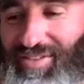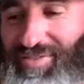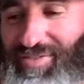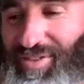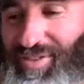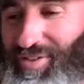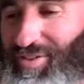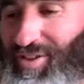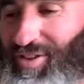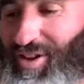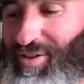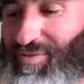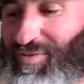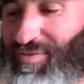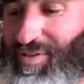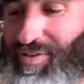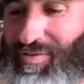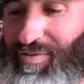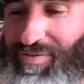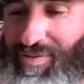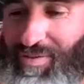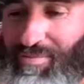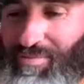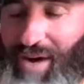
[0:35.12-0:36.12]
you know,
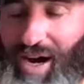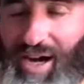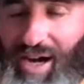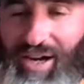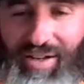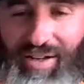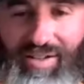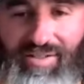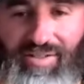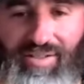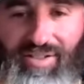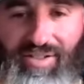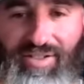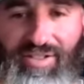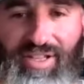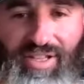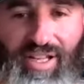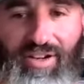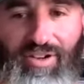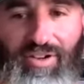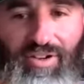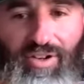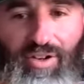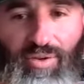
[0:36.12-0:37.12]
for for my listeners
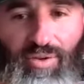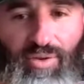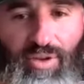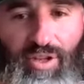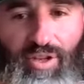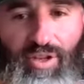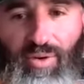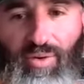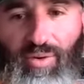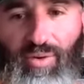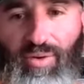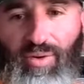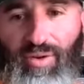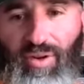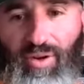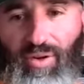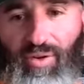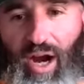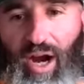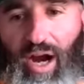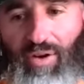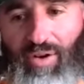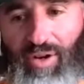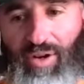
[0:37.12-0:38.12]
that are new to you,
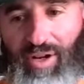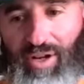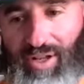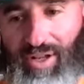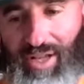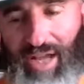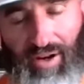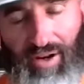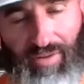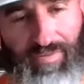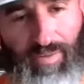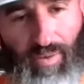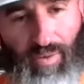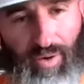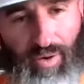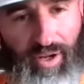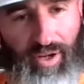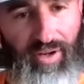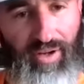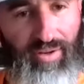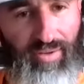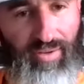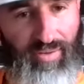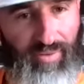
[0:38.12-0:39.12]
you're out in
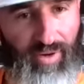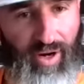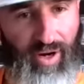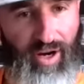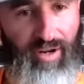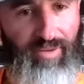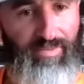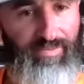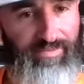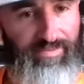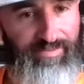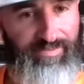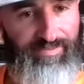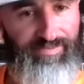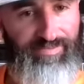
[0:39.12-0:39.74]
California, right?